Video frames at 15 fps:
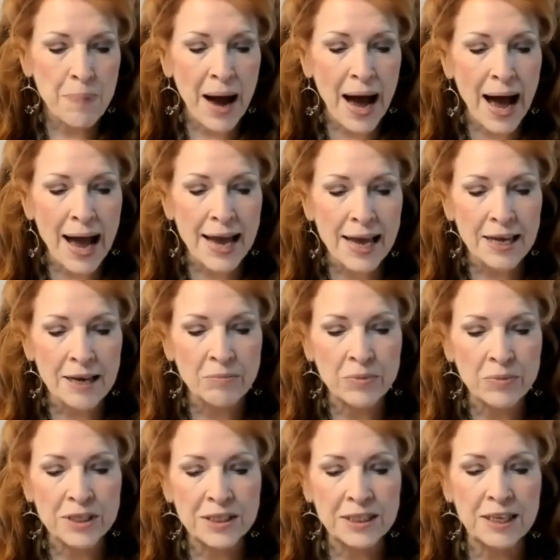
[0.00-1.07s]
by him
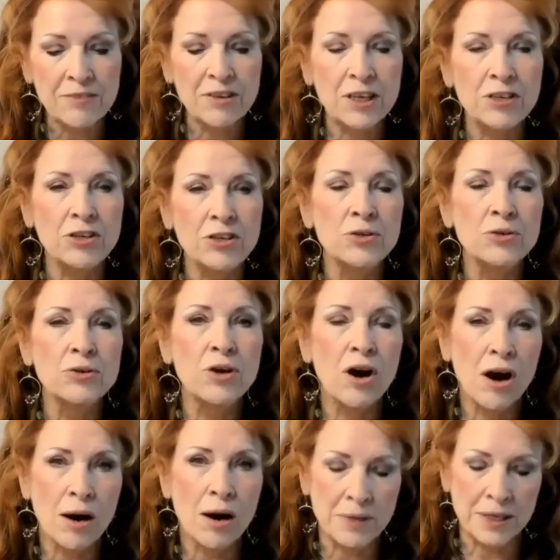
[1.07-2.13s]
receiving new
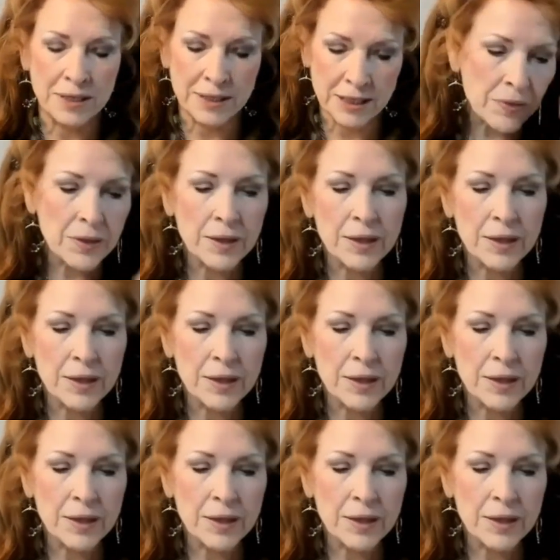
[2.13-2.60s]
garments.